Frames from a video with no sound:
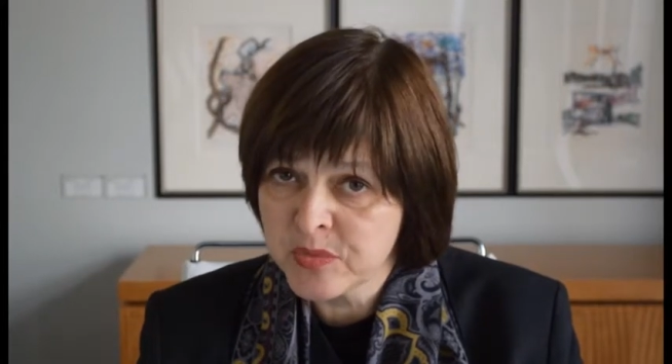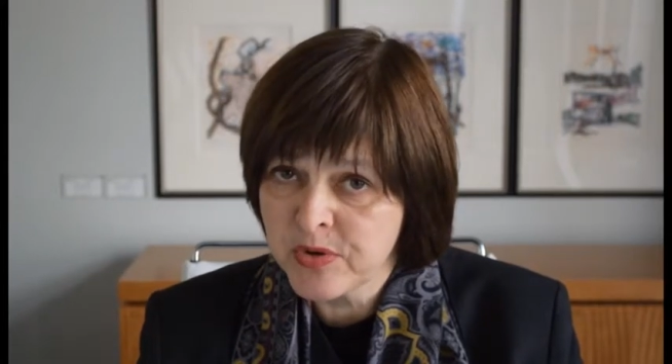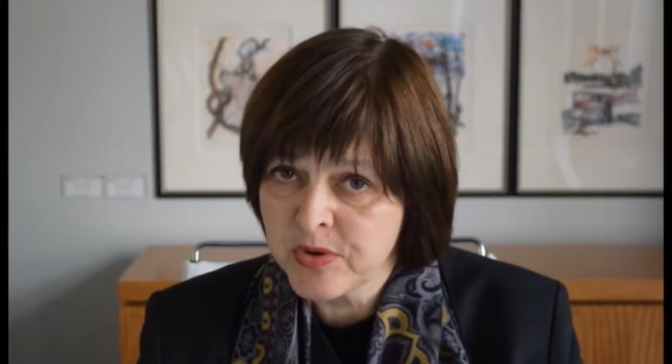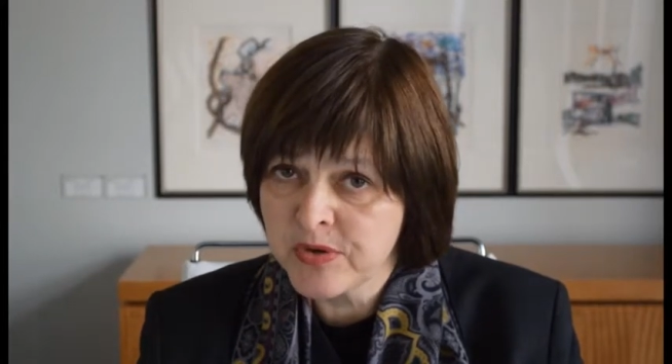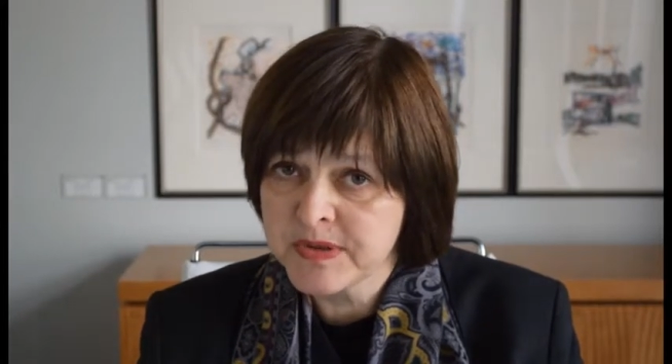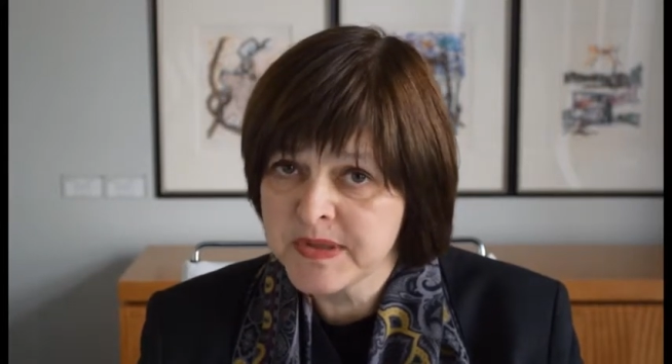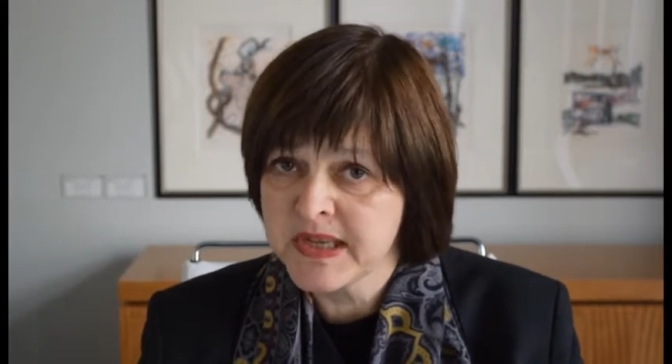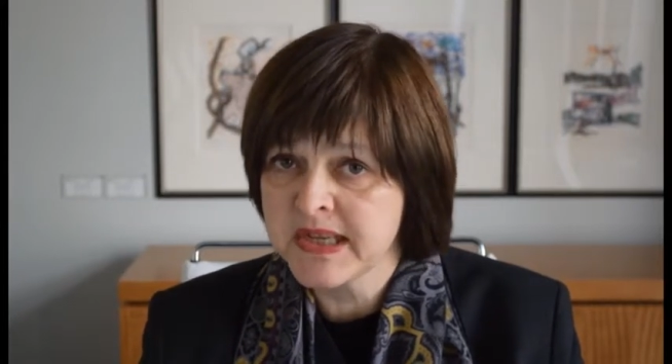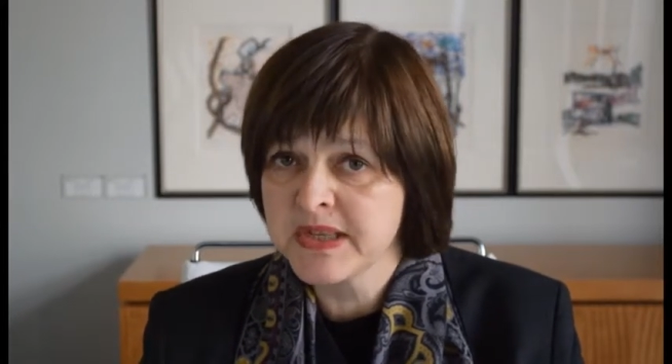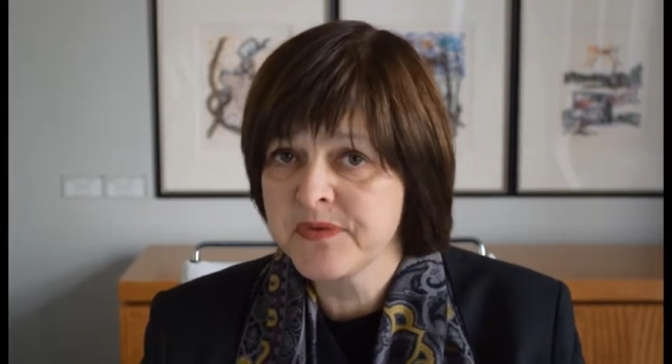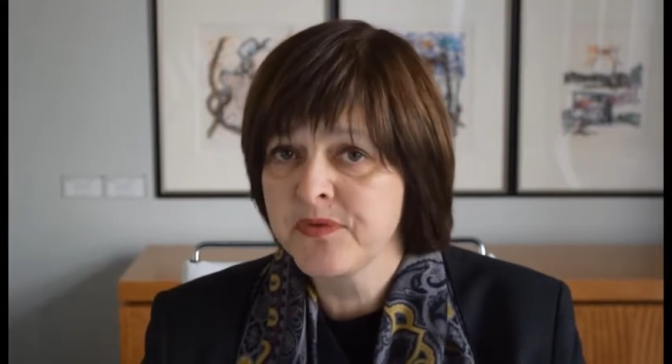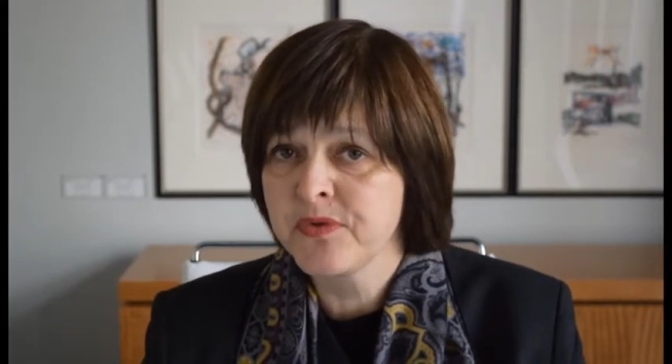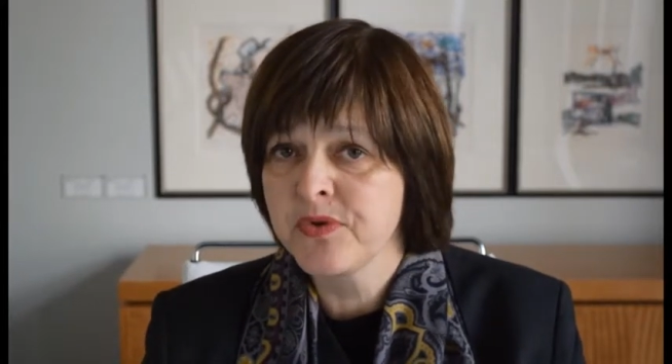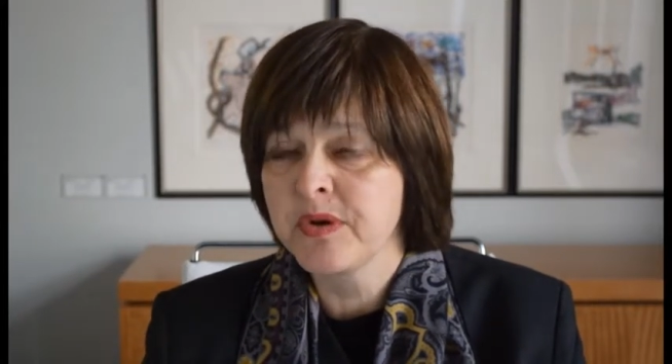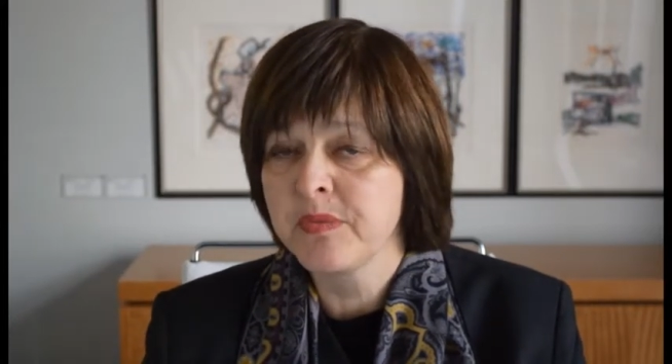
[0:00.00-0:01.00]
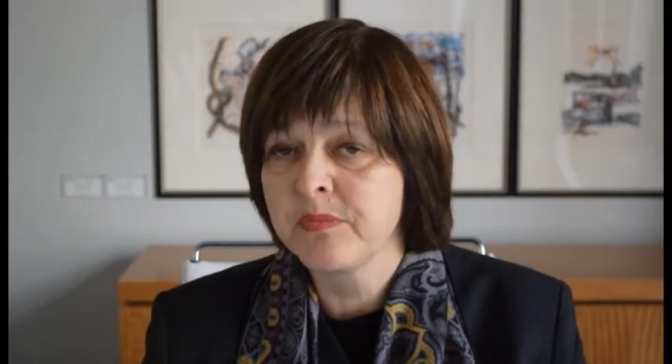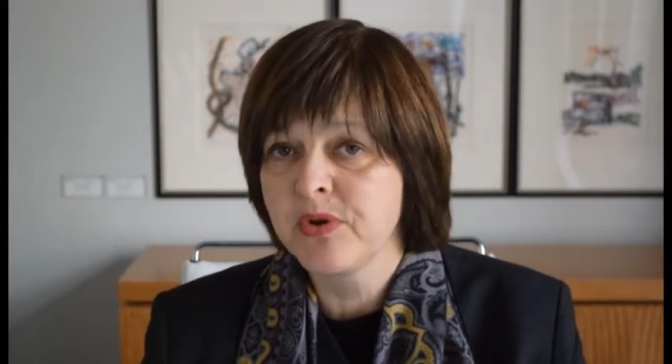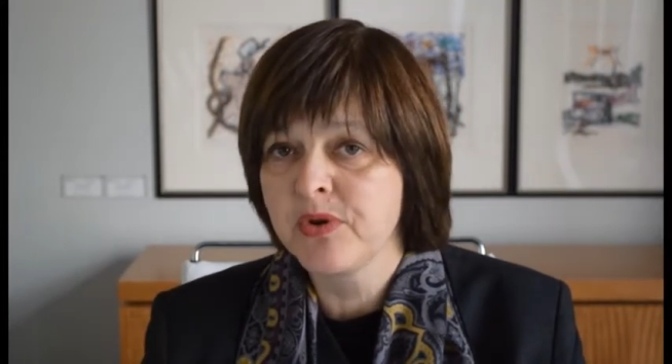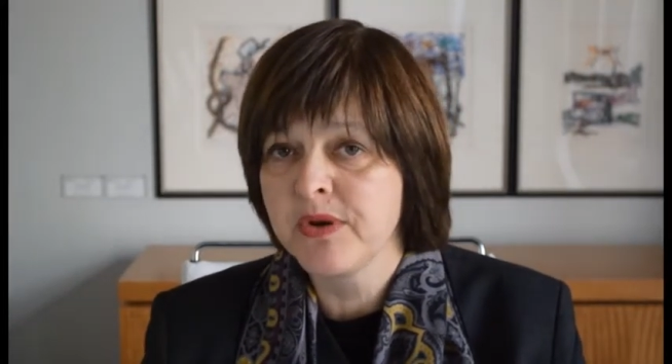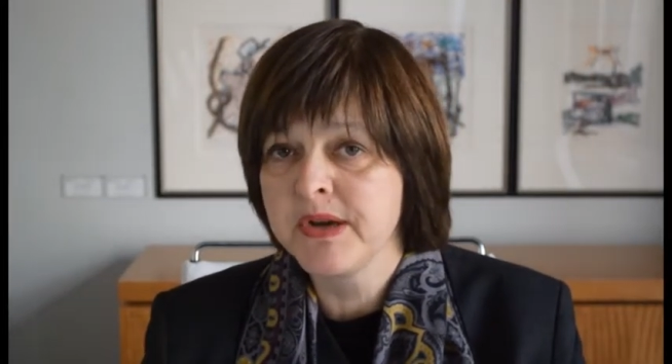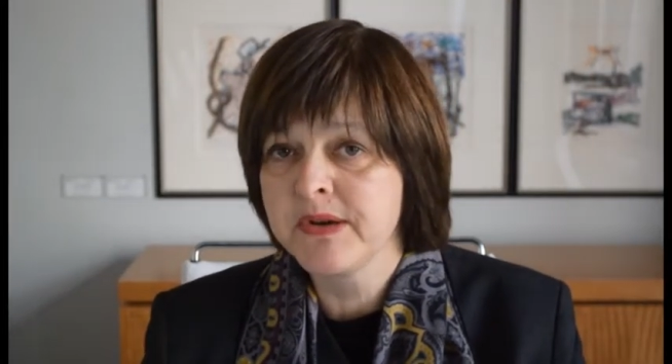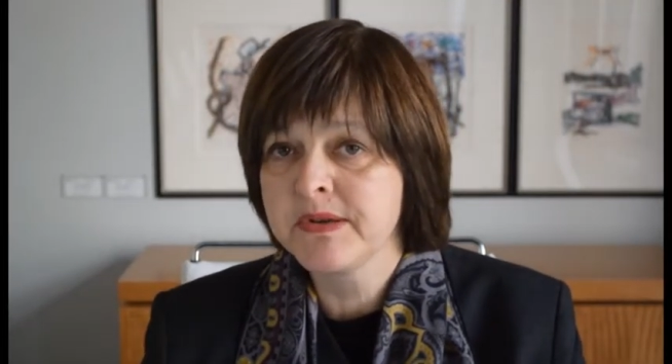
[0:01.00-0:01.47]
process for
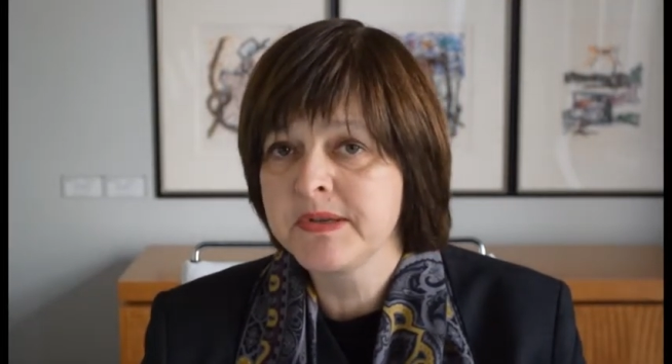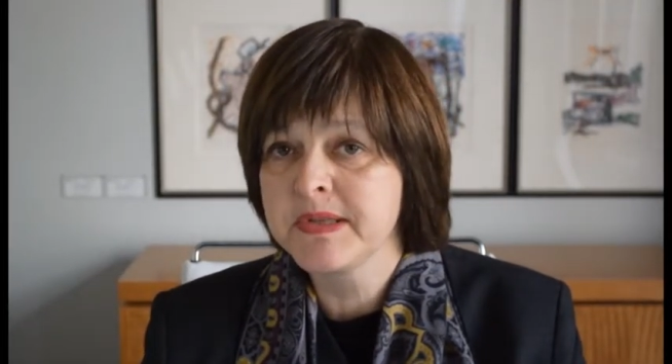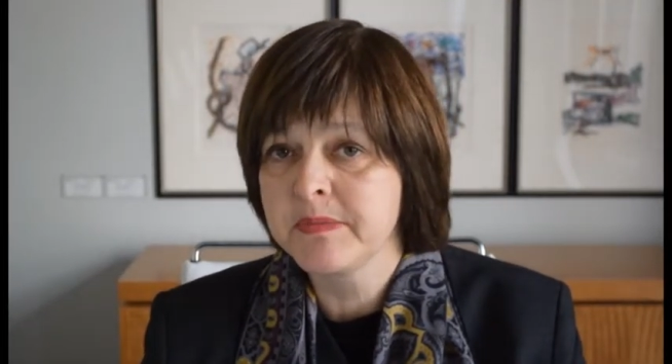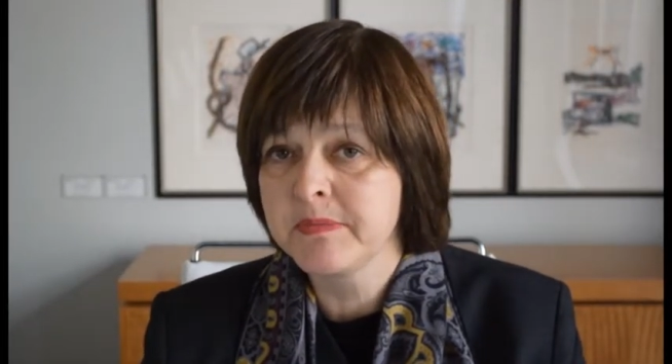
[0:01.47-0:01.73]
employers.